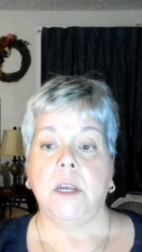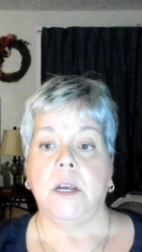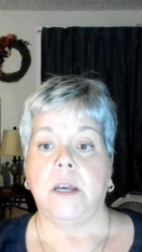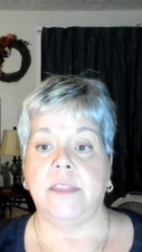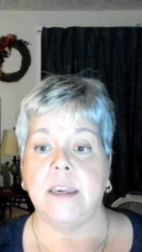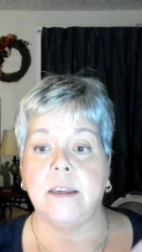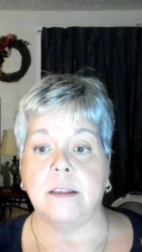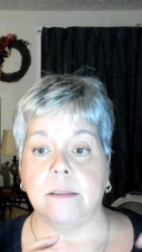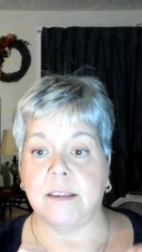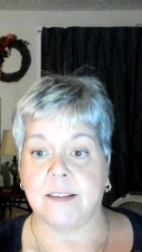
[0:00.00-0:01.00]

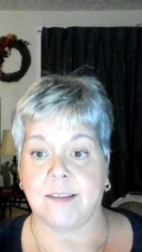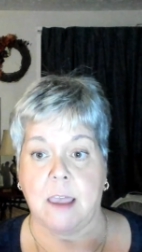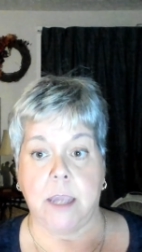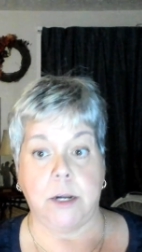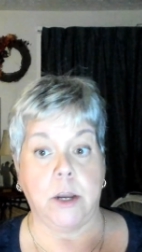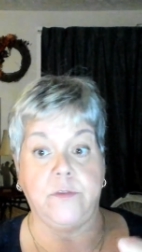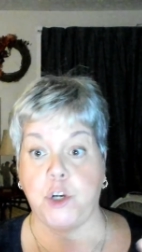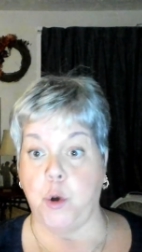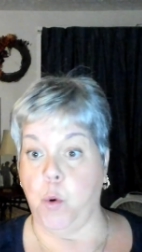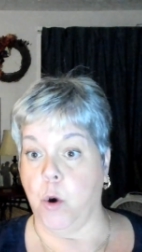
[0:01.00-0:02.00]
the the sign of
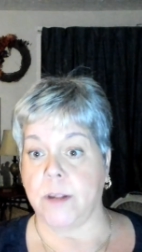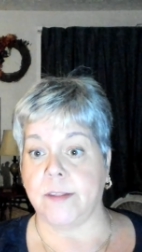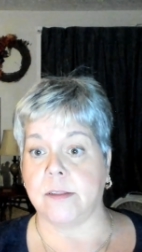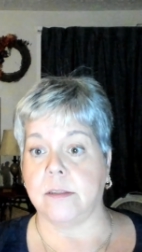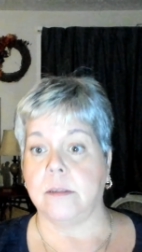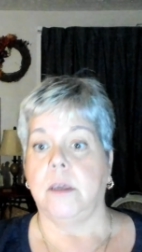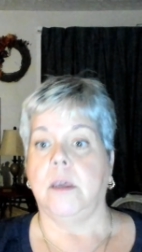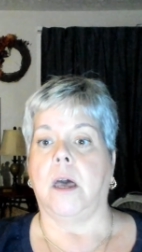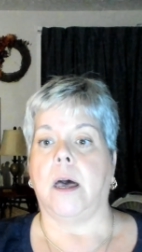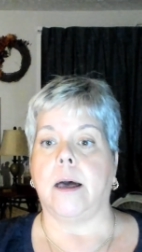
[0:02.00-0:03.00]
Taurus,
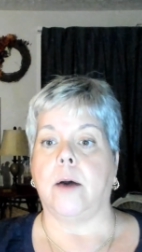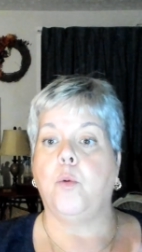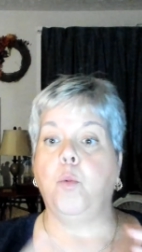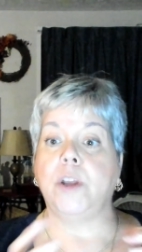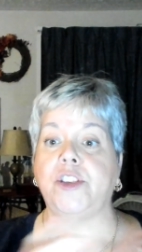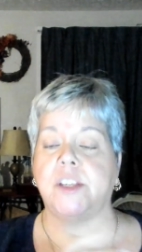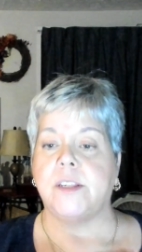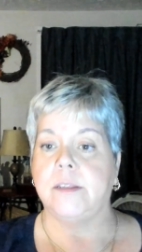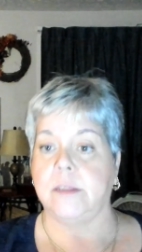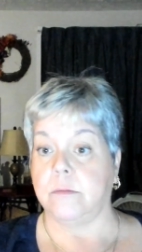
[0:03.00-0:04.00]
uh, which
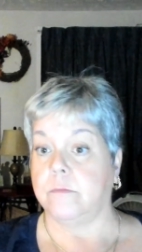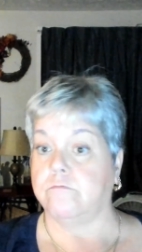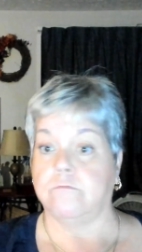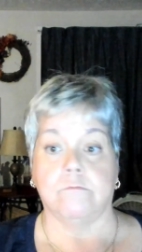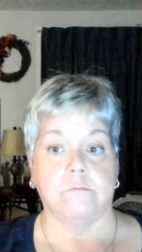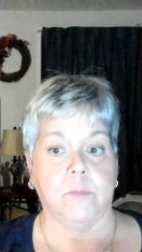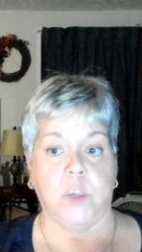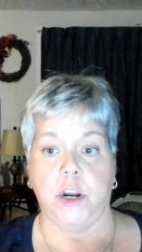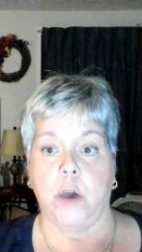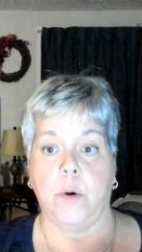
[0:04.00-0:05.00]
is,
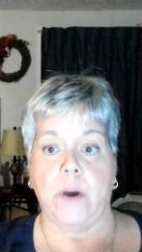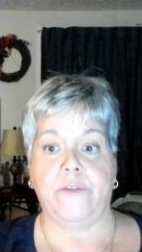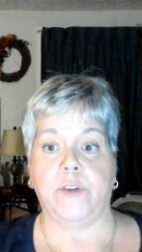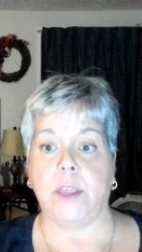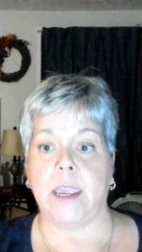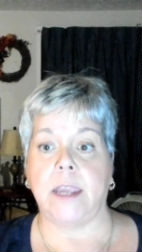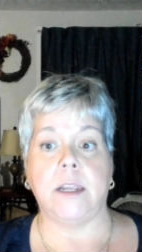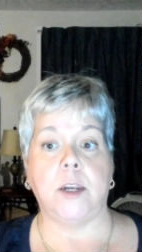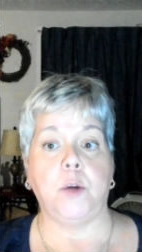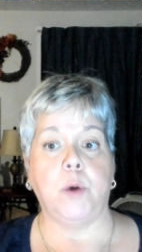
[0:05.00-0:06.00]
you know,
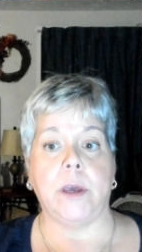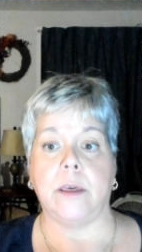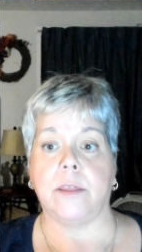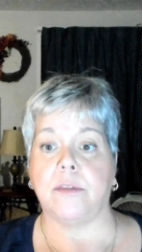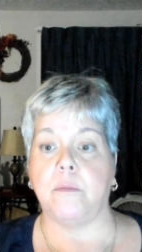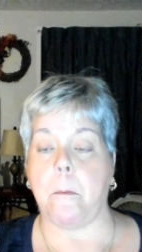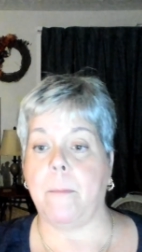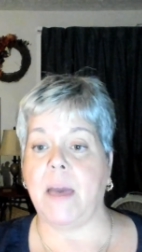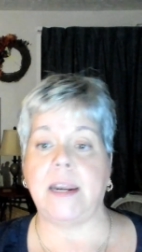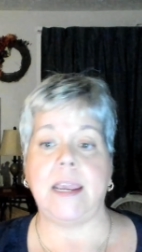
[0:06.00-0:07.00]
affiliated with
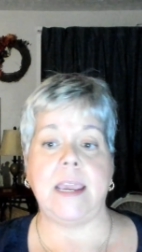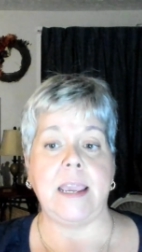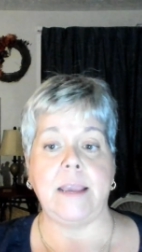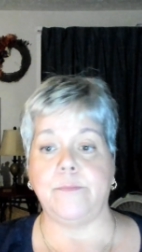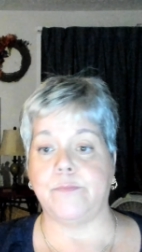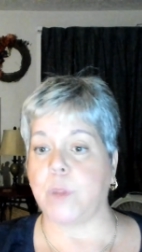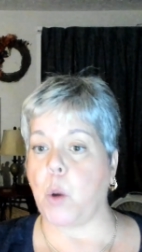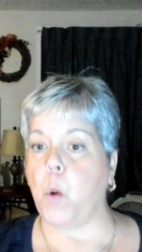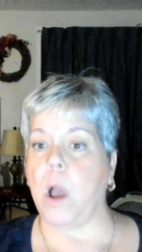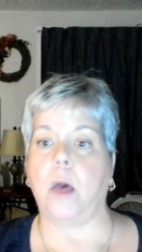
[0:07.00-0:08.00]
money,
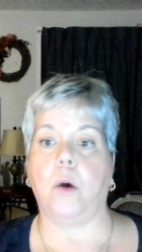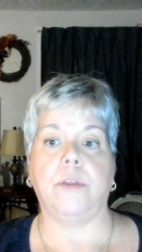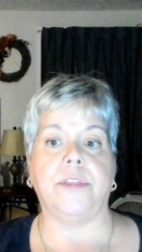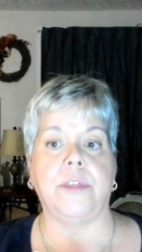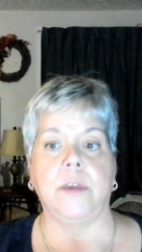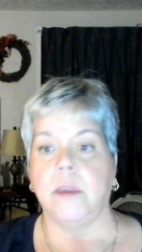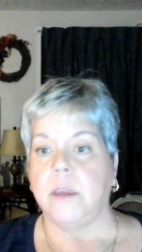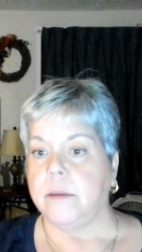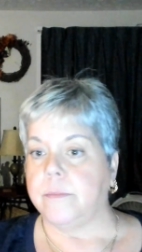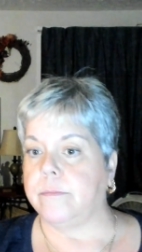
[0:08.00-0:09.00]
wealth,
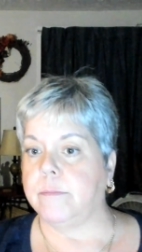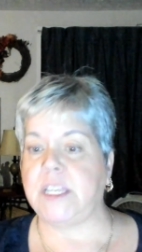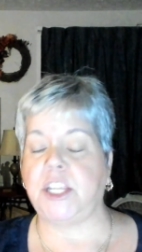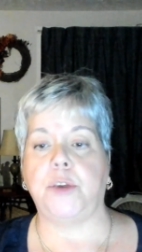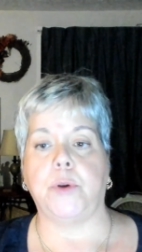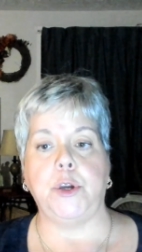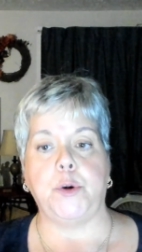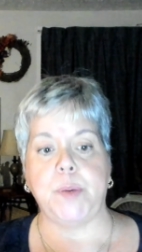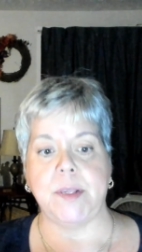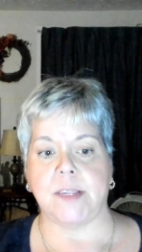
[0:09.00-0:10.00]
material
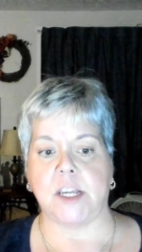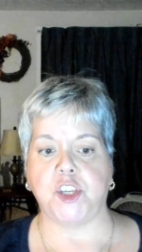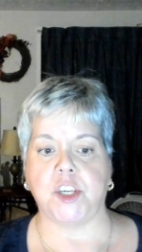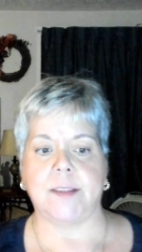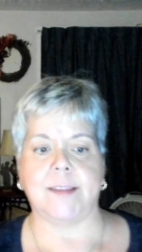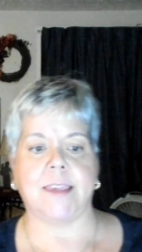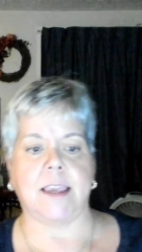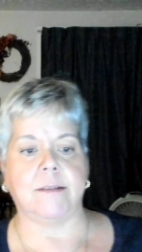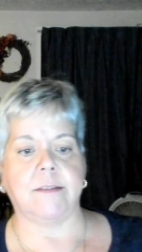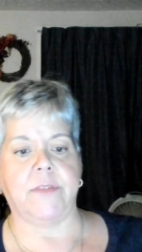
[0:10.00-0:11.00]
possessions,
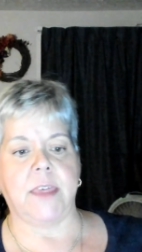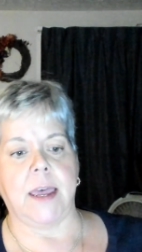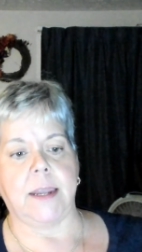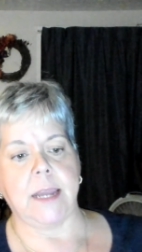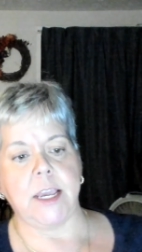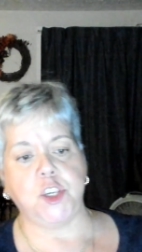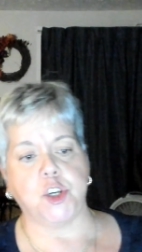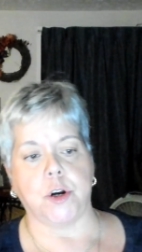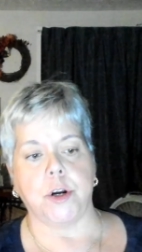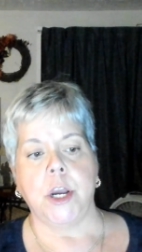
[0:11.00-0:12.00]
things of that
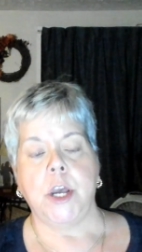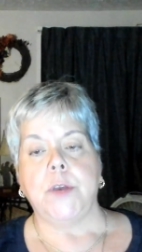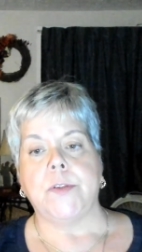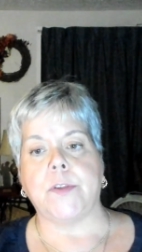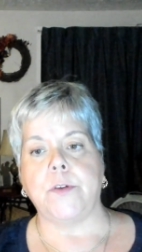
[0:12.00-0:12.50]
nature. So